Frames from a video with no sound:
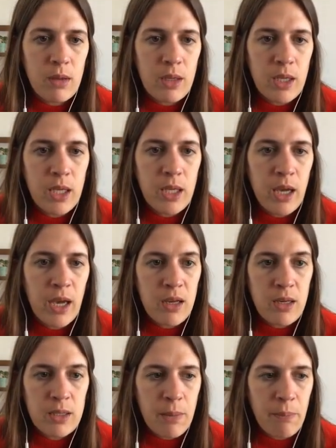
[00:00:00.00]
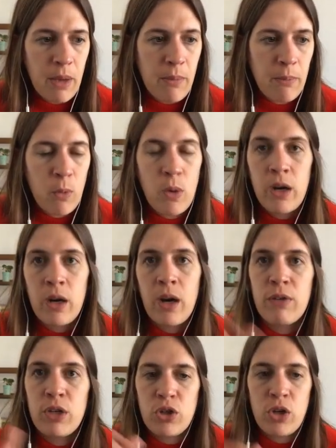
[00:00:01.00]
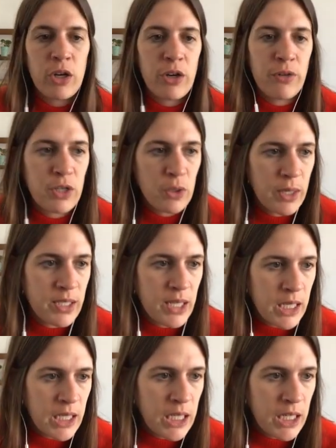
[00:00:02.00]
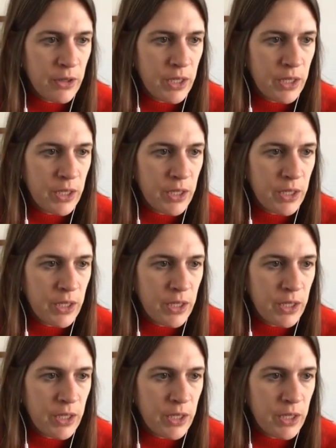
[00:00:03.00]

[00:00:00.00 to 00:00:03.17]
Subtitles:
He has a bit more of a stronger visual identity here.